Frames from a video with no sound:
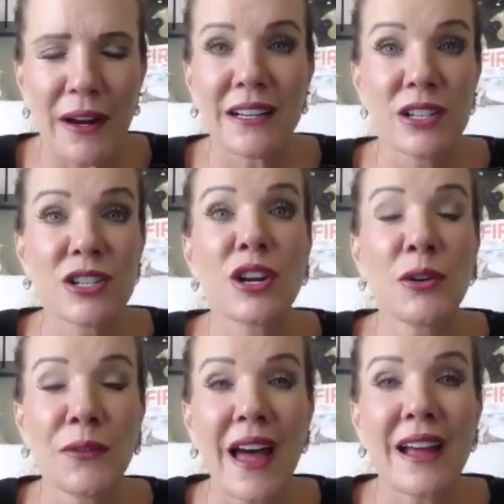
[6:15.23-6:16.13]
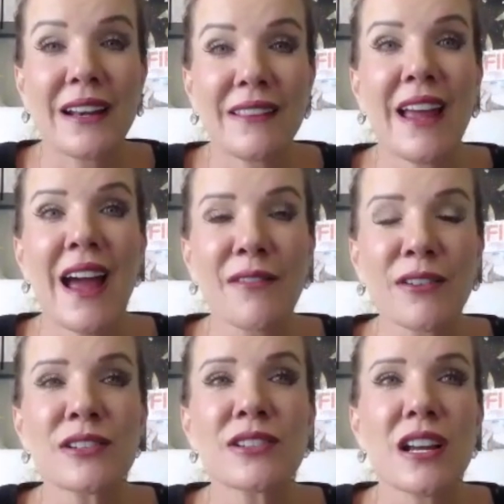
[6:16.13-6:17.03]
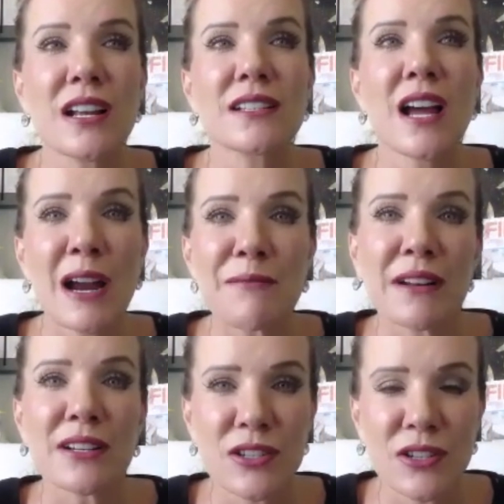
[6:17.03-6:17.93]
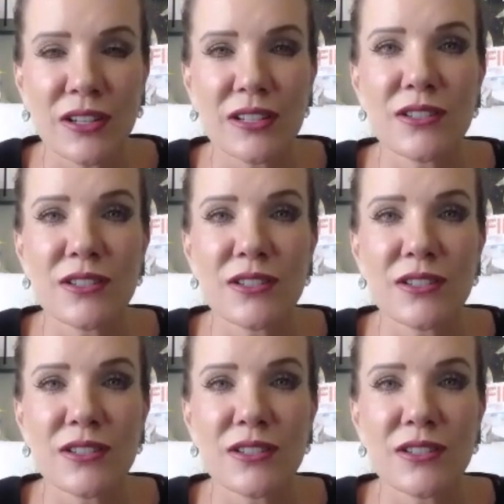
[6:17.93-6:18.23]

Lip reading: and it showed that the average time that it took